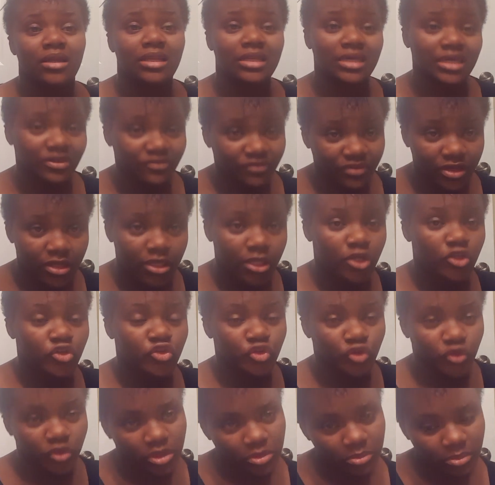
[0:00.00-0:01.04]
leave-in
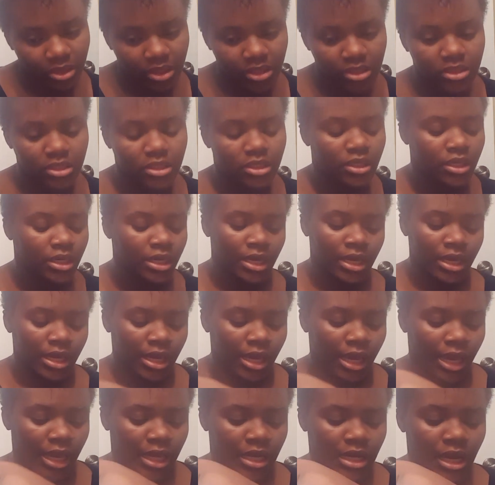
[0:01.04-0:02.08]
treatment.
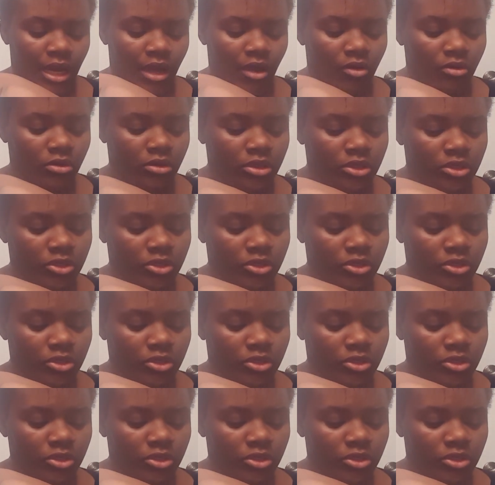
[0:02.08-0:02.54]
And I only